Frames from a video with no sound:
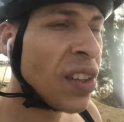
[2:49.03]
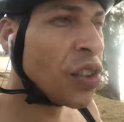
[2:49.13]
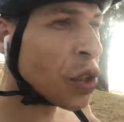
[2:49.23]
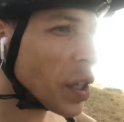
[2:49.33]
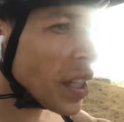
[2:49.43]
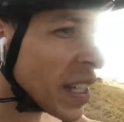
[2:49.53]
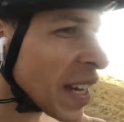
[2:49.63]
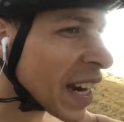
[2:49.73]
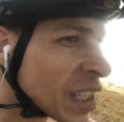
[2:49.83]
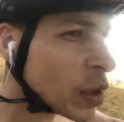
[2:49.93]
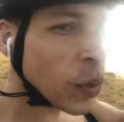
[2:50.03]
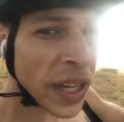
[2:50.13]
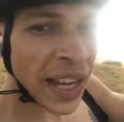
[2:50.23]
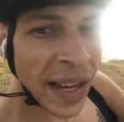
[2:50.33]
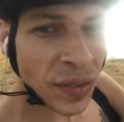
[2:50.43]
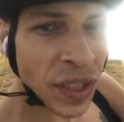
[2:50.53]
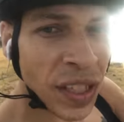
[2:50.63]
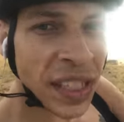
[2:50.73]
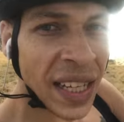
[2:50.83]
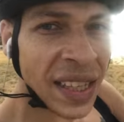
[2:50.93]
journaling actually what I have
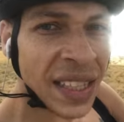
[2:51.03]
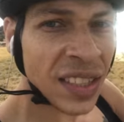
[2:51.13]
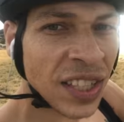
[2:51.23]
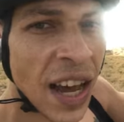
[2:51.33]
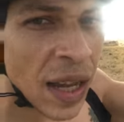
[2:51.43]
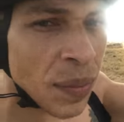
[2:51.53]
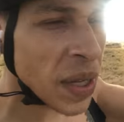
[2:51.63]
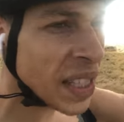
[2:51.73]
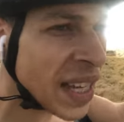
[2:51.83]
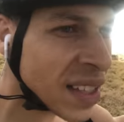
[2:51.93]
done in this time and the